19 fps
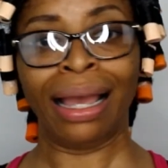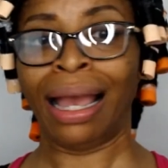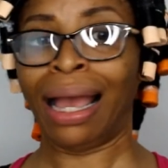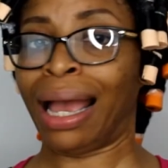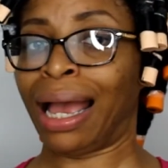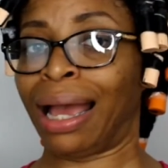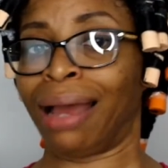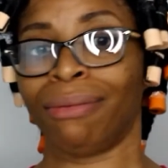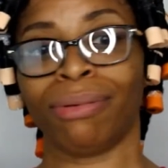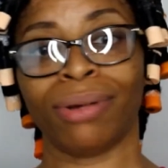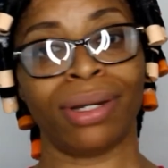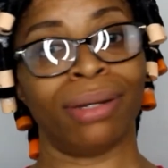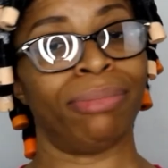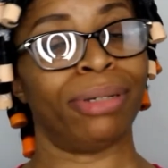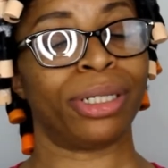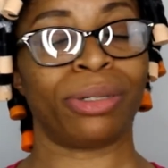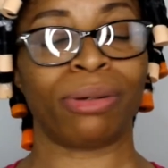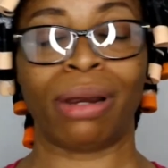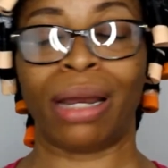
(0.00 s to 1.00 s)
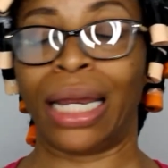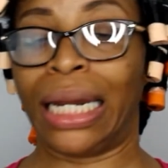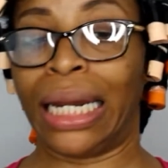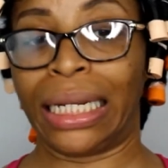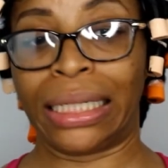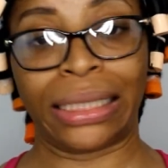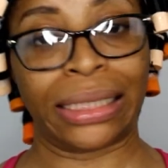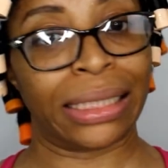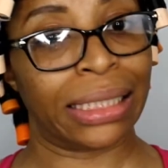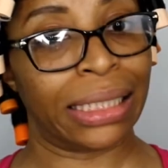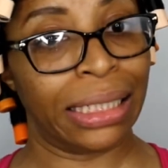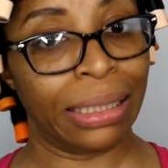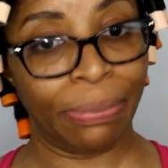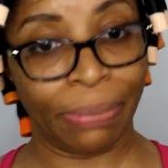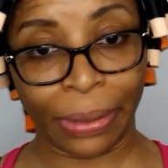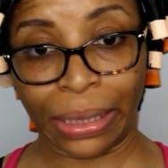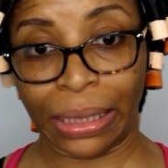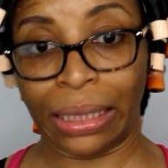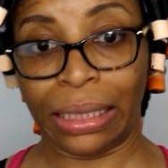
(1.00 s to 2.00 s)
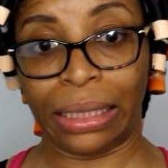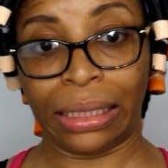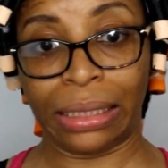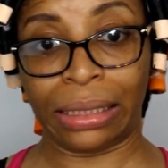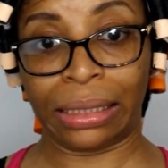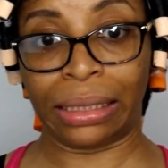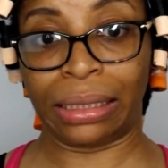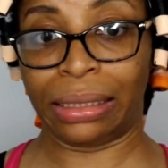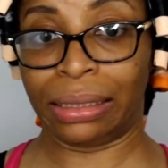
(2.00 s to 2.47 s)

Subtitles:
I really be trying not to sleep in these.